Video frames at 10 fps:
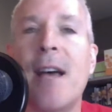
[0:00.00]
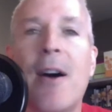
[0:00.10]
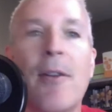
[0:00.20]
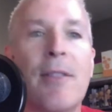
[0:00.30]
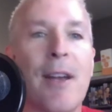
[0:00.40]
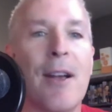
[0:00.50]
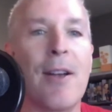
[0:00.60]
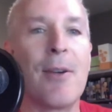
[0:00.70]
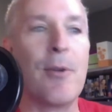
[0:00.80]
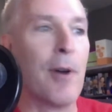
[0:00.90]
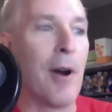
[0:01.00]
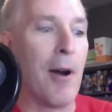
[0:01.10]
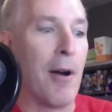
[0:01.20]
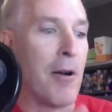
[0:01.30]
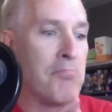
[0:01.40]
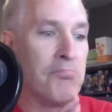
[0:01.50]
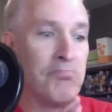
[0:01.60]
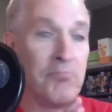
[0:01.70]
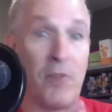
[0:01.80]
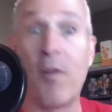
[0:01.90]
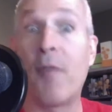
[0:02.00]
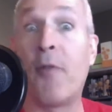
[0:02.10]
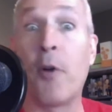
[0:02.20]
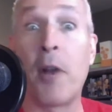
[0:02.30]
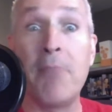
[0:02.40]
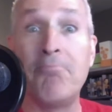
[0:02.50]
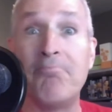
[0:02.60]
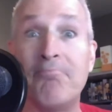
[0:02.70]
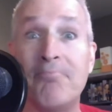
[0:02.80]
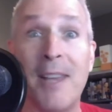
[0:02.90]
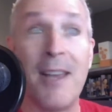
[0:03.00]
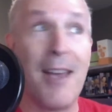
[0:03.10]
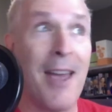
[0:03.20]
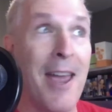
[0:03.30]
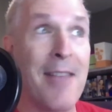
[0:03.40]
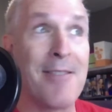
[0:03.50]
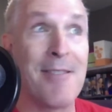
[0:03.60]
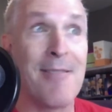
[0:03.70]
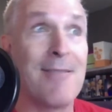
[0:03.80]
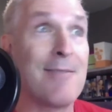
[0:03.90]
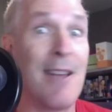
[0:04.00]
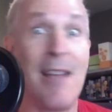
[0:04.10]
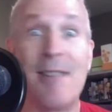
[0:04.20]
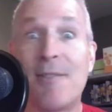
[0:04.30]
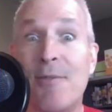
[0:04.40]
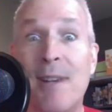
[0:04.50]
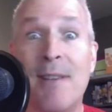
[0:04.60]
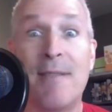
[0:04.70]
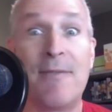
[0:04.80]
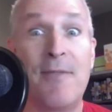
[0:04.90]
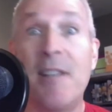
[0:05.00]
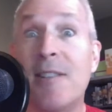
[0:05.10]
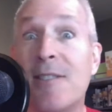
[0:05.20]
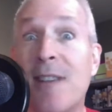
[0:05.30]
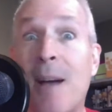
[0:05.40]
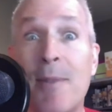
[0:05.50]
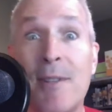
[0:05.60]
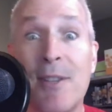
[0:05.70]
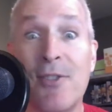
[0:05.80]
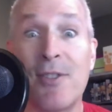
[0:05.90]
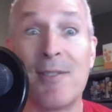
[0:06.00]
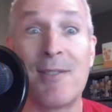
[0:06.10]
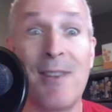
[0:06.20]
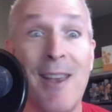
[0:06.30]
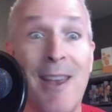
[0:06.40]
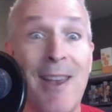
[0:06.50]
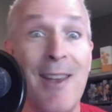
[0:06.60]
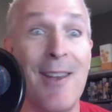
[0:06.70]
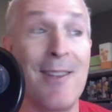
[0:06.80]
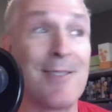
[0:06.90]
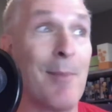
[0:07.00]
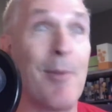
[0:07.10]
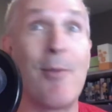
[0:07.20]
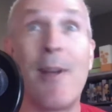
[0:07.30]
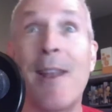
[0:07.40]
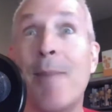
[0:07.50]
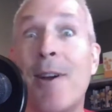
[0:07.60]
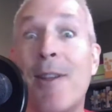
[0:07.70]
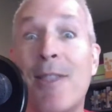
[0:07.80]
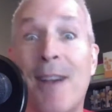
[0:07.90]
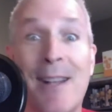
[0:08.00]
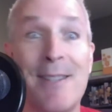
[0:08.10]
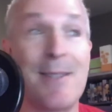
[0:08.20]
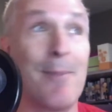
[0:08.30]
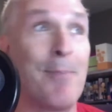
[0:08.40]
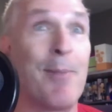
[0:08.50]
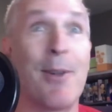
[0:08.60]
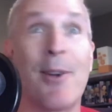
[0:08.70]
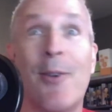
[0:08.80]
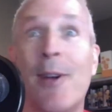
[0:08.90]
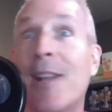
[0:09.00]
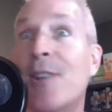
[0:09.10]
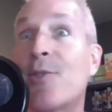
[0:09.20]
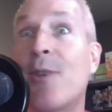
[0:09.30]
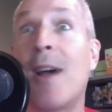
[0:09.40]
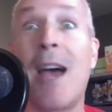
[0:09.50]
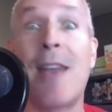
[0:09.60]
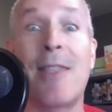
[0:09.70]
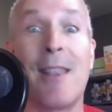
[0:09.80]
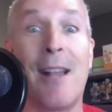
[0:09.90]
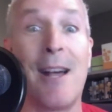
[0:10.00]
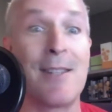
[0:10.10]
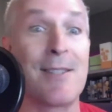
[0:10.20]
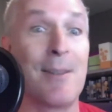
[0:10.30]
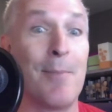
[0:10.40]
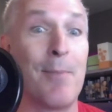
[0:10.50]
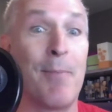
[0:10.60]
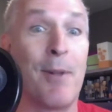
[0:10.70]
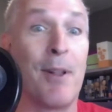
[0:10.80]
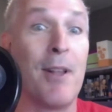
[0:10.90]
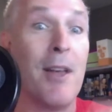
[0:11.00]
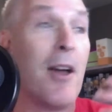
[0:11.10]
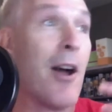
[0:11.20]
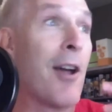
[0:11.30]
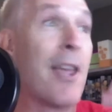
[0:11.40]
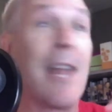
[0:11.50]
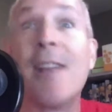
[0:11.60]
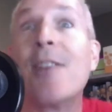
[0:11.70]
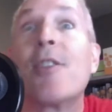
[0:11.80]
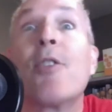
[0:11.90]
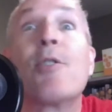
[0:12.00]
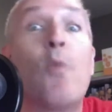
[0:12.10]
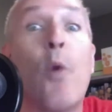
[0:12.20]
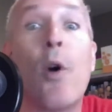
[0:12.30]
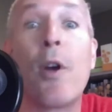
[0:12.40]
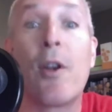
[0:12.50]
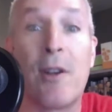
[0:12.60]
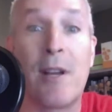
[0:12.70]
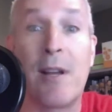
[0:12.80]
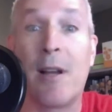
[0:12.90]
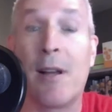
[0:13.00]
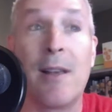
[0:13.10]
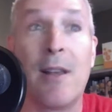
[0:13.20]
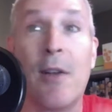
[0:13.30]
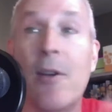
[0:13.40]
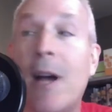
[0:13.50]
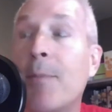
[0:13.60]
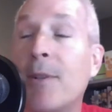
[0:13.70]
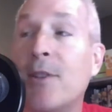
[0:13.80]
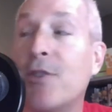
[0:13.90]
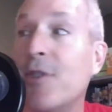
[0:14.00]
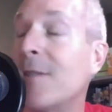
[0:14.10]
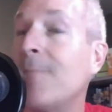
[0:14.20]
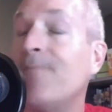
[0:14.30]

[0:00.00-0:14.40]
out there who are over forty, and they're entering fitness competitions. And some are running marathons. Some people are going into triathlons. Some people are getting into those warrior, you know, competitions.